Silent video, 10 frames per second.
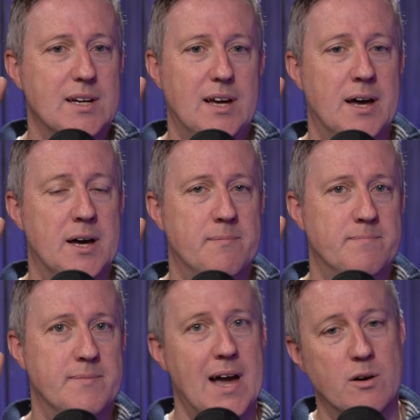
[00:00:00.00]

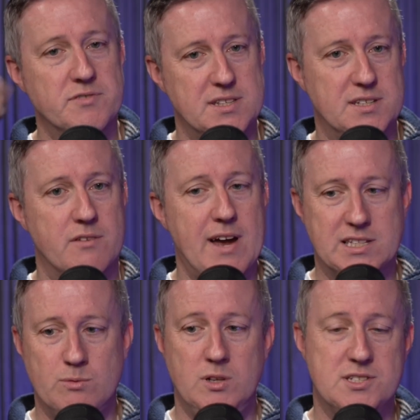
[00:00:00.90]
And obviously, the
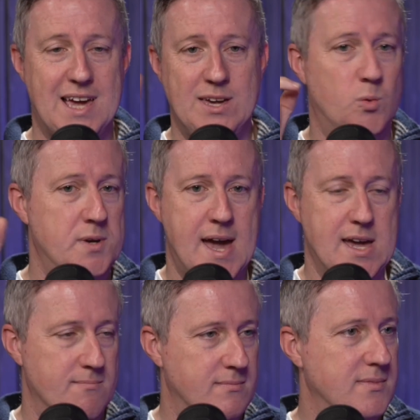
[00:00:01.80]
director will say your
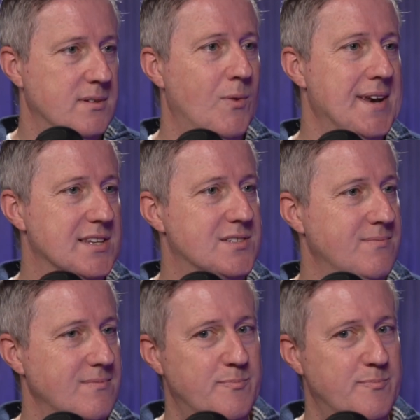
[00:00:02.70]
name when it's